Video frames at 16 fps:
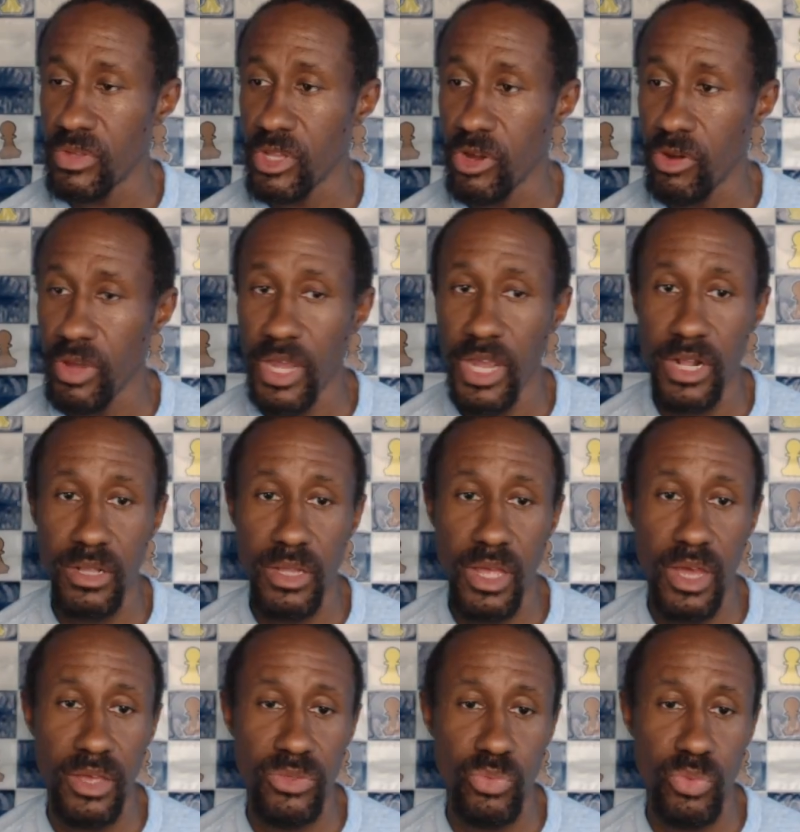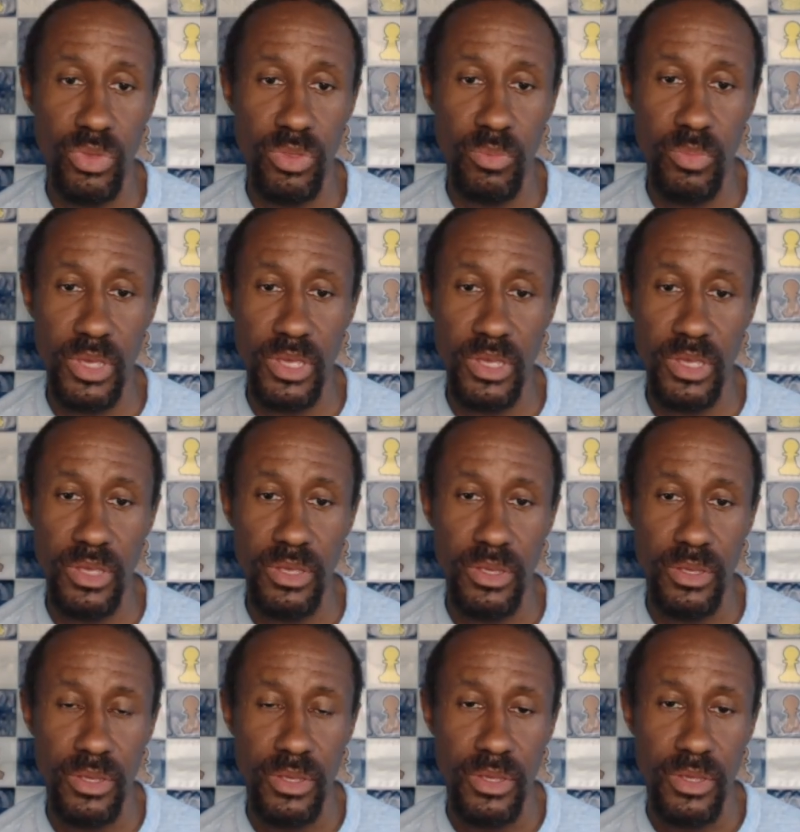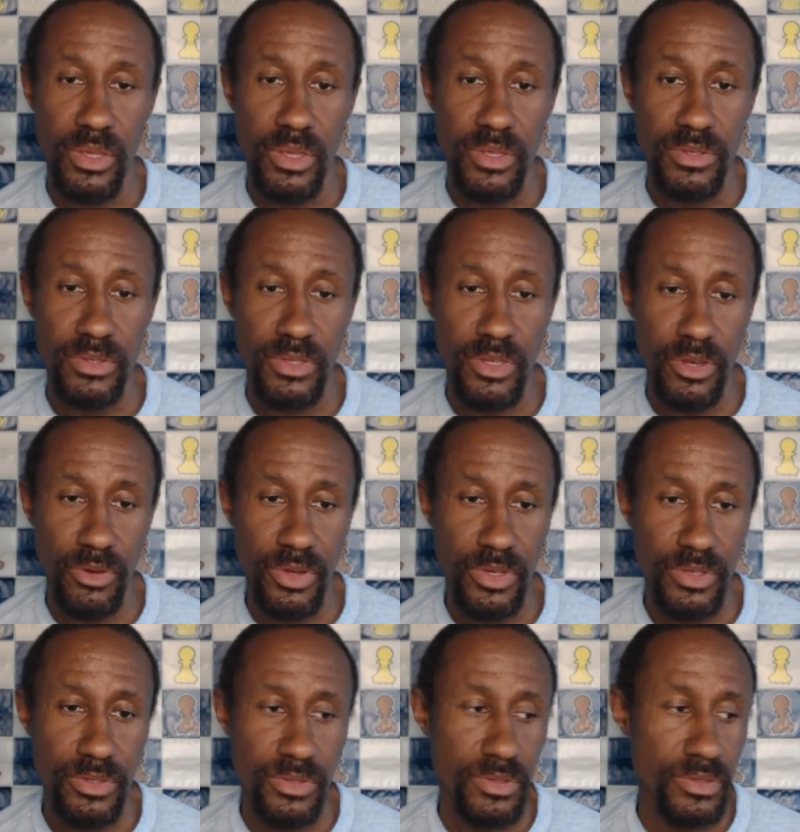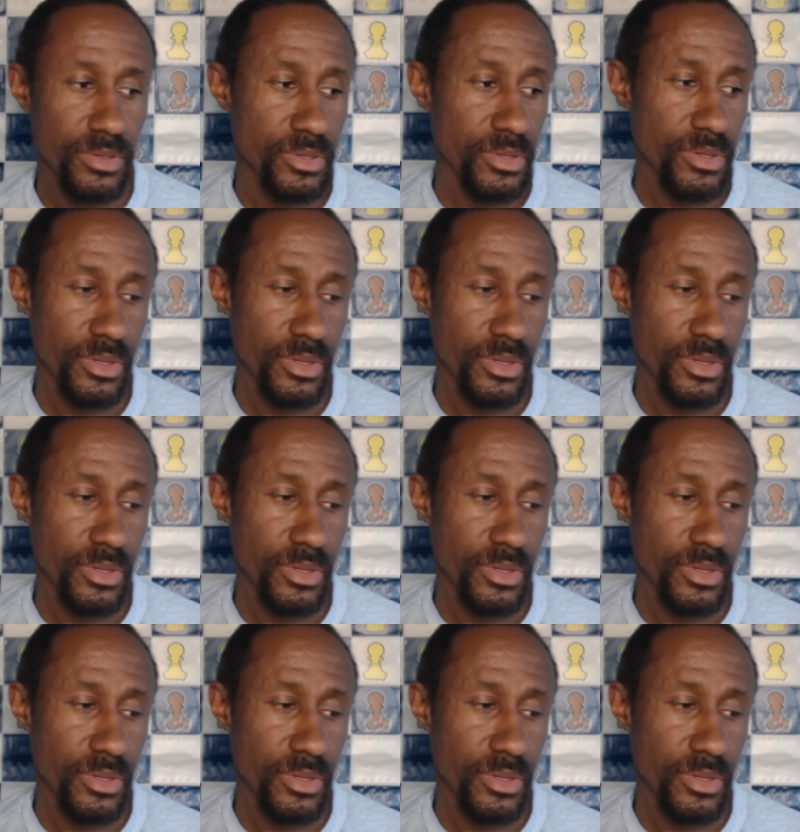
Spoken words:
in our Analyze with Me series.